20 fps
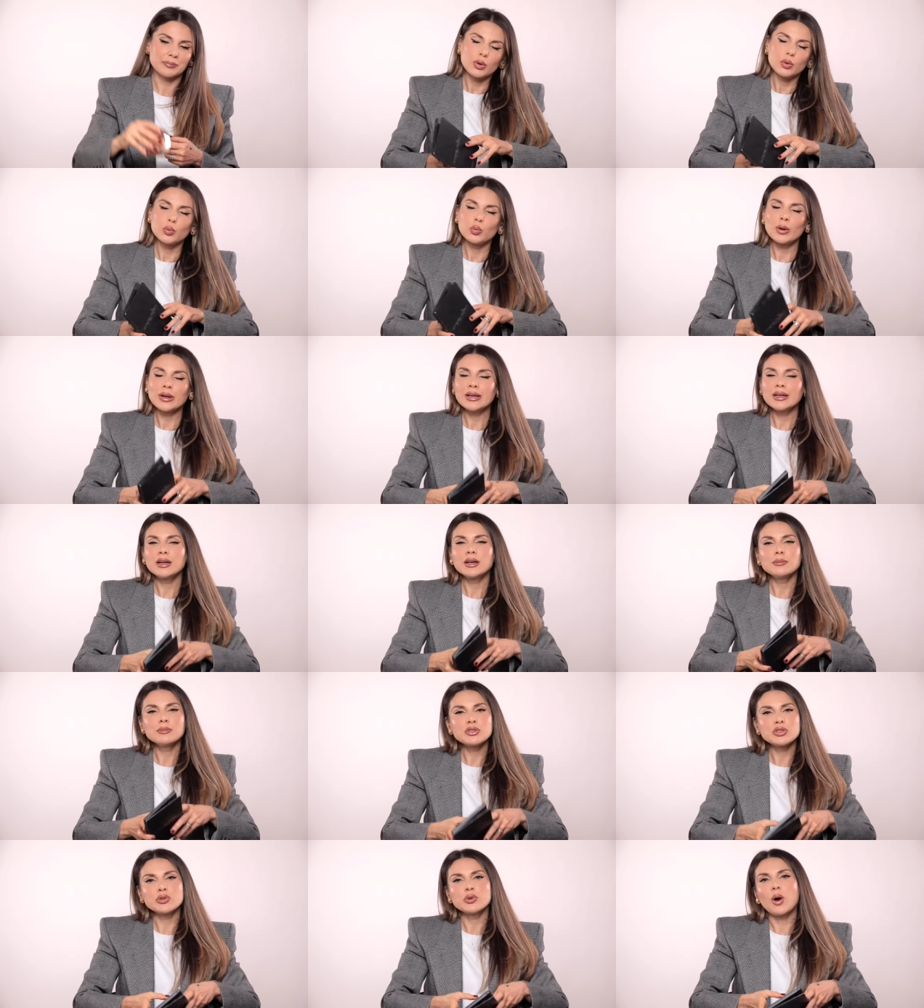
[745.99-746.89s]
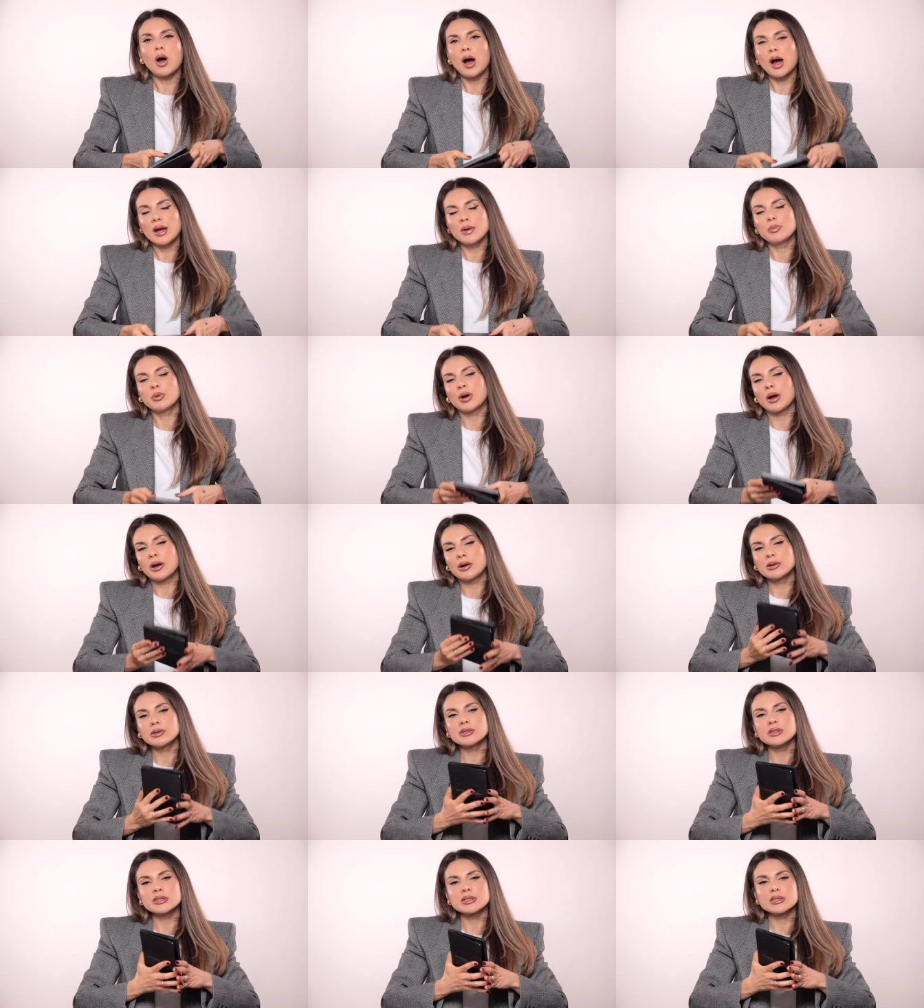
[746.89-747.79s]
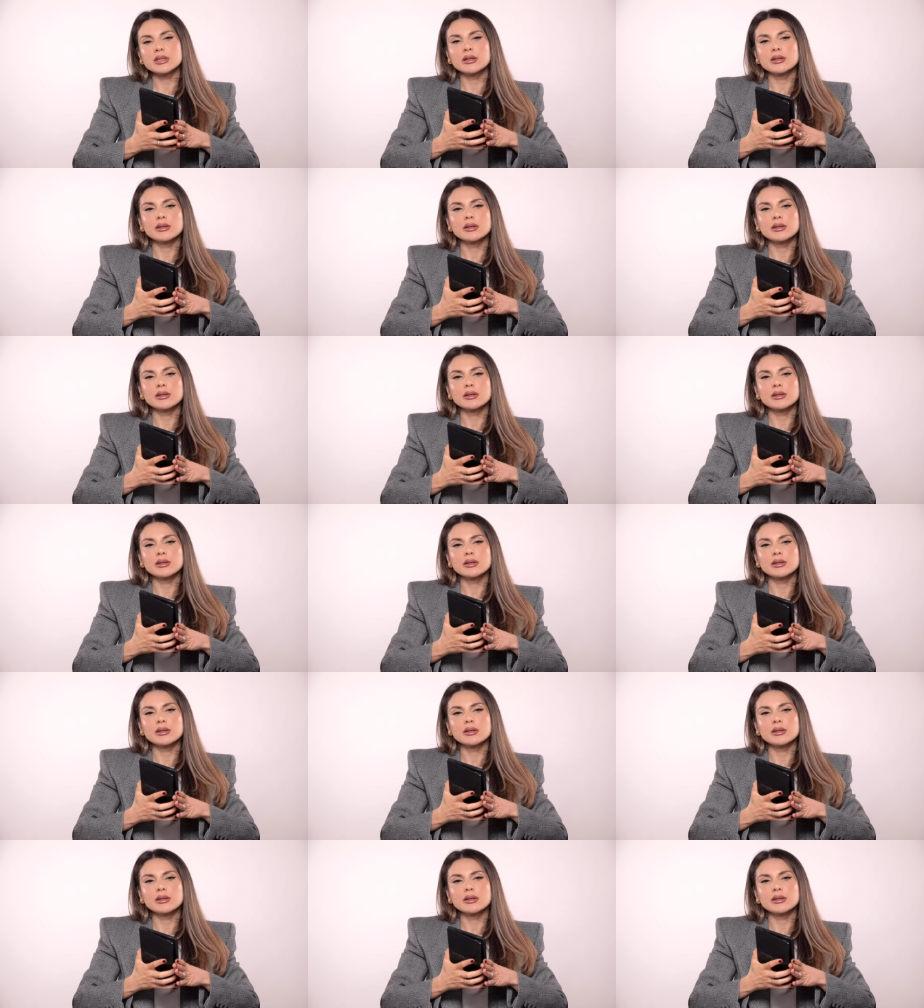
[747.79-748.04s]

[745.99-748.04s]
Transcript: When it comes to eyebrows,